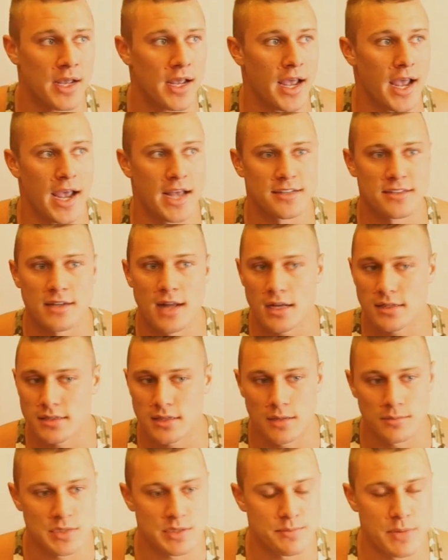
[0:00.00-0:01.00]
It's not
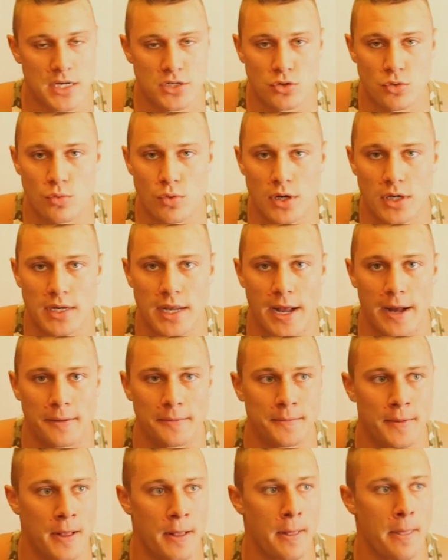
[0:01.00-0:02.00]
some special workout.
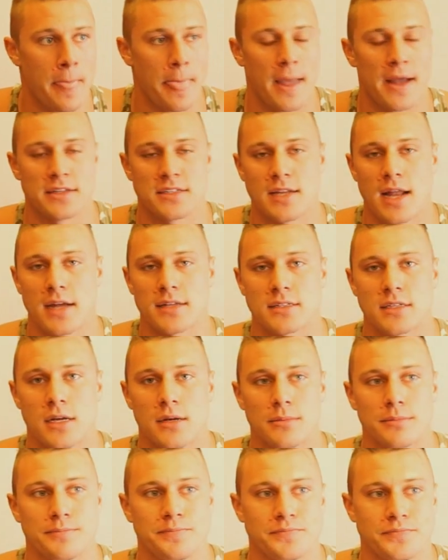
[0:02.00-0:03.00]
It's not
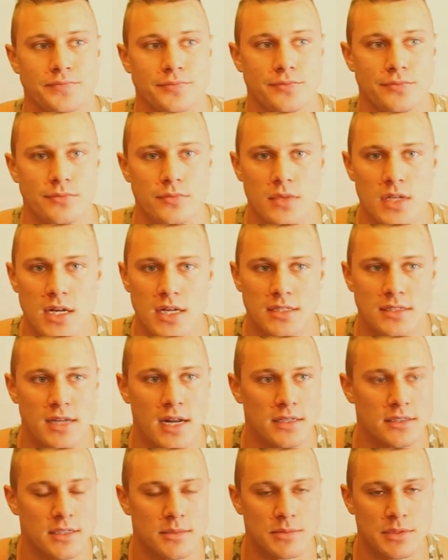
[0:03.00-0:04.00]
some
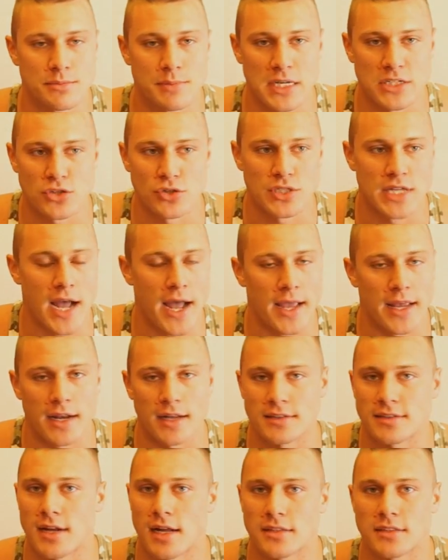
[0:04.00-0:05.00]
special diet.
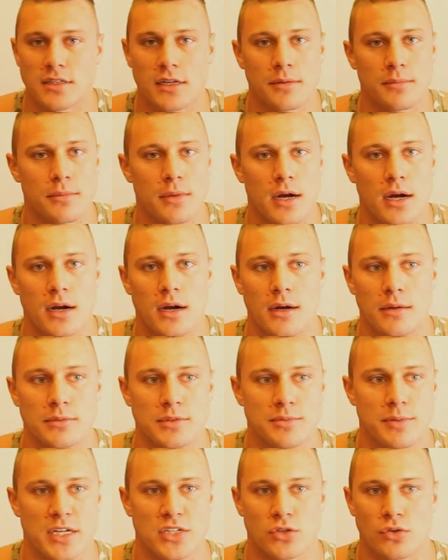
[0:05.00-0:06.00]
It's not some
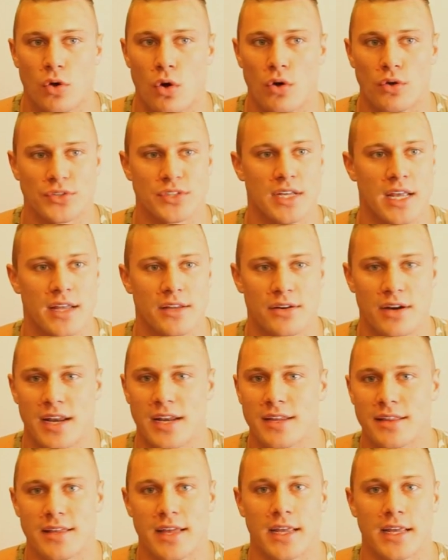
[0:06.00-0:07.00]
special altogether
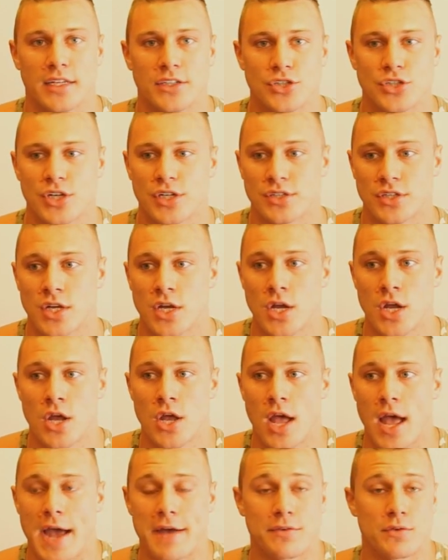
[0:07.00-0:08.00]
anything. It's just
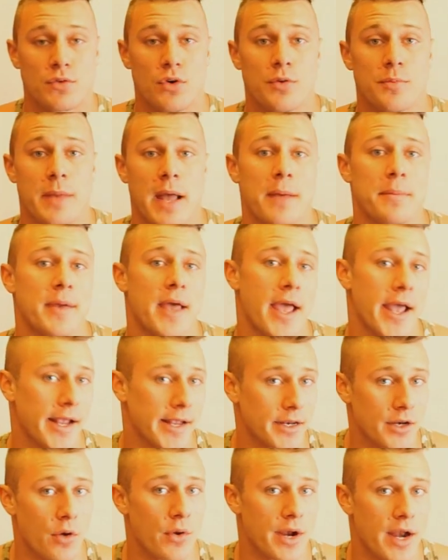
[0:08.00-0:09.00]
have a roadmap
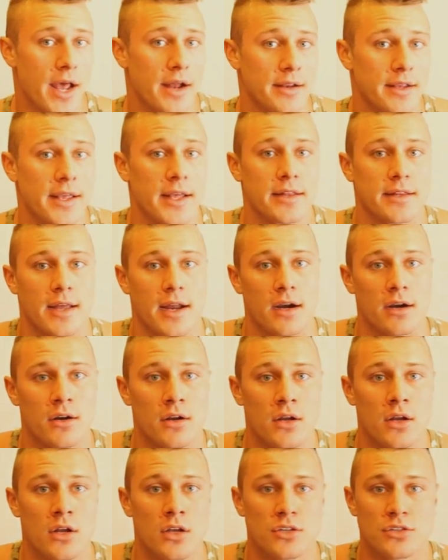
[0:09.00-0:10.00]
and knowing how to get there.
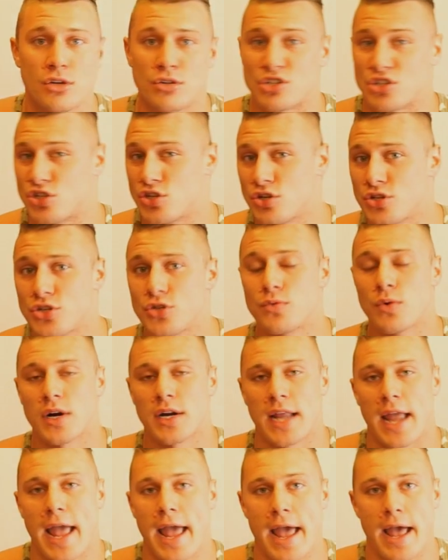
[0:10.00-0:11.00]
So should you
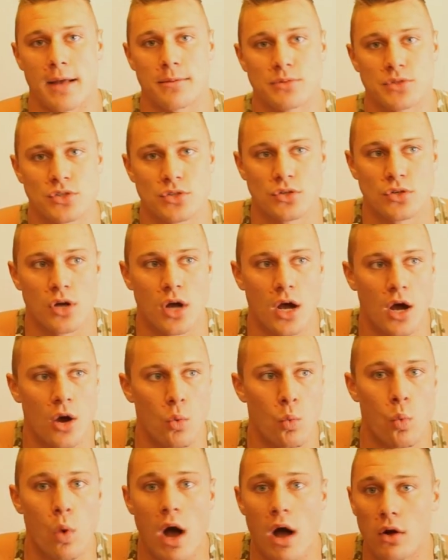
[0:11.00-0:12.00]
work abs
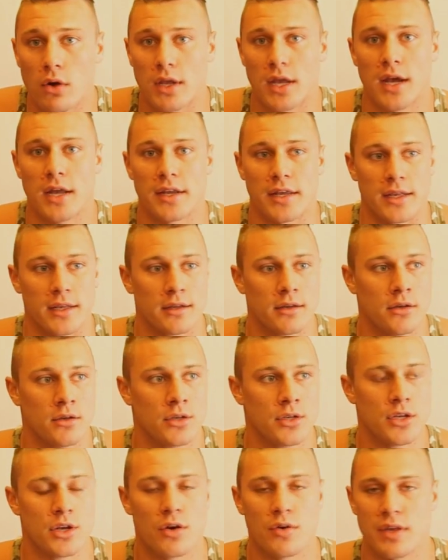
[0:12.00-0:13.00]
while cutting?
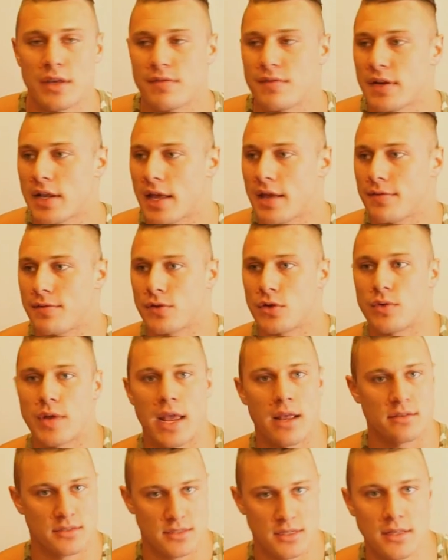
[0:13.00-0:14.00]
Even if you
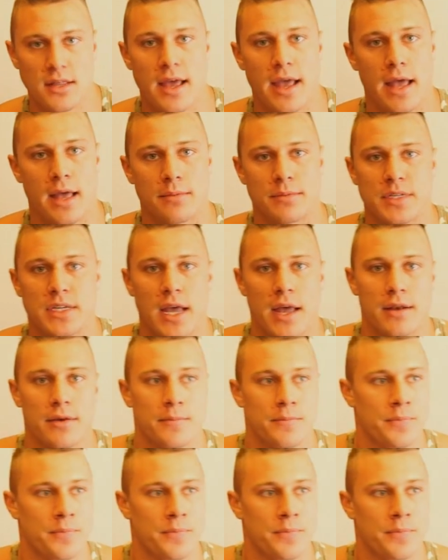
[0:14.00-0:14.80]
can't see the abs yet.